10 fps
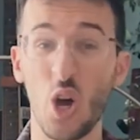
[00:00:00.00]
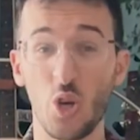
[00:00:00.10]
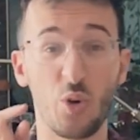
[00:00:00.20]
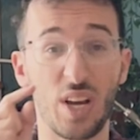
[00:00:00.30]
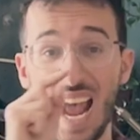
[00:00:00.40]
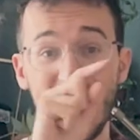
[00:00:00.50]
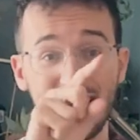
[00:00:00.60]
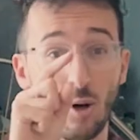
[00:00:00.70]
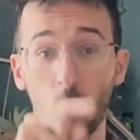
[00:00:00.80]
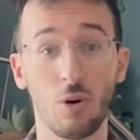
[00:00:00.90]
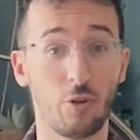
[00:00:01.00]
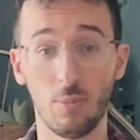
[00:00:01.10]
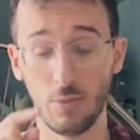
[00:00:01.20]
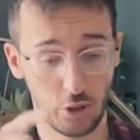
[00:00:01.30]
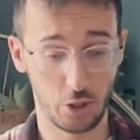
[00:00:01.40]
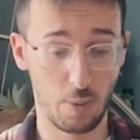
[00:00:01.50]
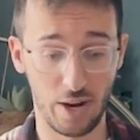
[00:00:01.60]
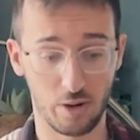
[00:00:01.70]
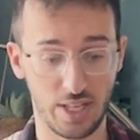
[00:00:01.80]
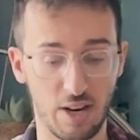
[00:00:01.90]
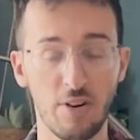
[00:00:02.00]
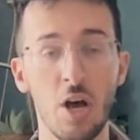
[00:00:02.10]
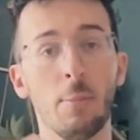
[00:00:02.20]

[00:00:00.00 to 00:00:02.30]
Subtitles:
You can edit all of them just by yourself,